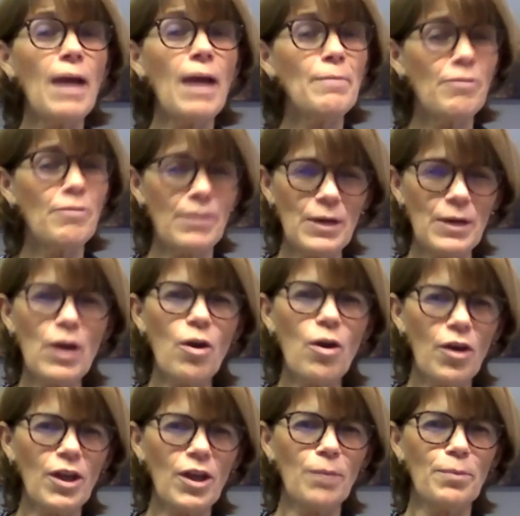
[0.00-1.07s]
very
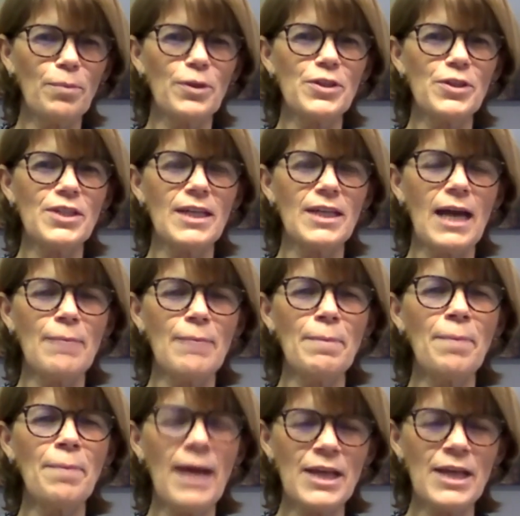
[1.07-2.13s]
loyal person. I'm a
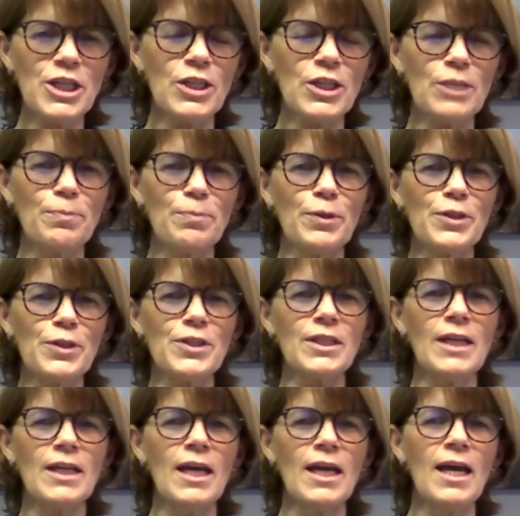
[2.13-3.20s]
passionate person,
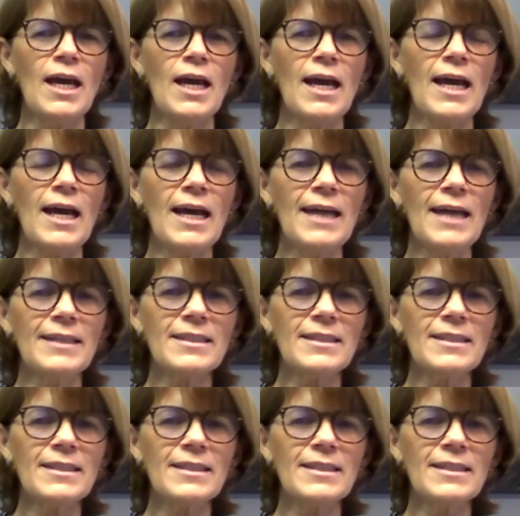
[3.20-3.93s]
and